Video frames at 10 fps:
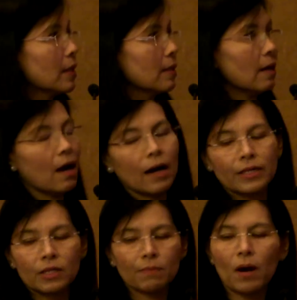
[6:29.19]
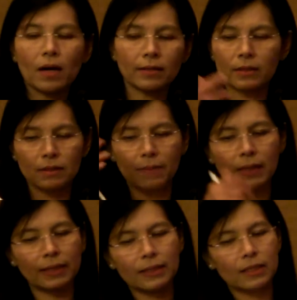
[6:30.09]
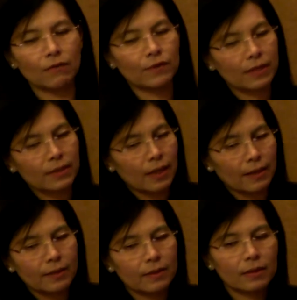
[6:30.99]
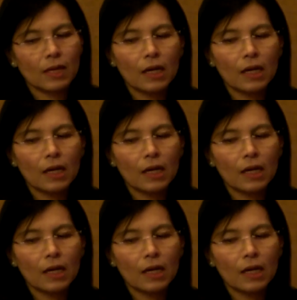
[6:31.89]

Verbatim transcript: the highest possibility of success.